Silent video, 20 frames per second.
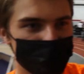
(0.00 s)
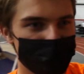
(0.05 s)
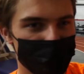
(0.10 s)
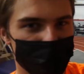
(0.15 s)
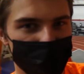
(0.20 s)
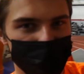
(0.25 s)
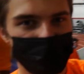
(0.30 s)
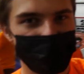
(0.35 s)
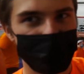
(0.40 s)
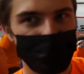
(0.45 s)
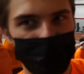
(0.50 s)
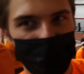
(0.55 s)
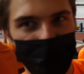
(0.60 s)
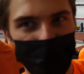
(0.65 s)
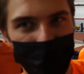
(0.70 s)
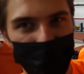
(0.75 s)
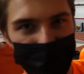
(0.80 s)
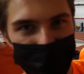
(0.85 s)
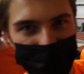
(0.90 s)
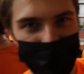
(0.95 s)
13
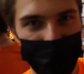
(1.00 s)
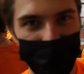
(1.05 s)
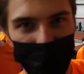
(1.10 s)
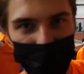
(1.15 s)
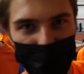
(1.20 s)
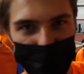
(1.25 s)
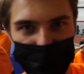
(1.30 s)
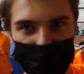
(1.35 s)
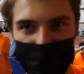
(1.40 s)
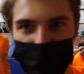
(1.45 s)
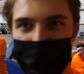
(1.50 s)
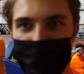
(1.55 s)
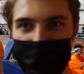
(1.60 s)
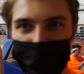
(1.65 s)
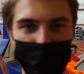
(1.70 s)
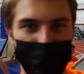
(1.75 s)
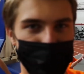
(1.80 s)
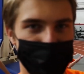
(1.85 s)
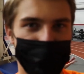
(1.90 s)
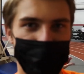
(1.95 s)
ACLs,
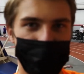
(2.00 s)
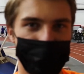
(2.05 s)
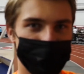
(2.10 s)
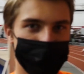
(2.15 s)
we'll be fine.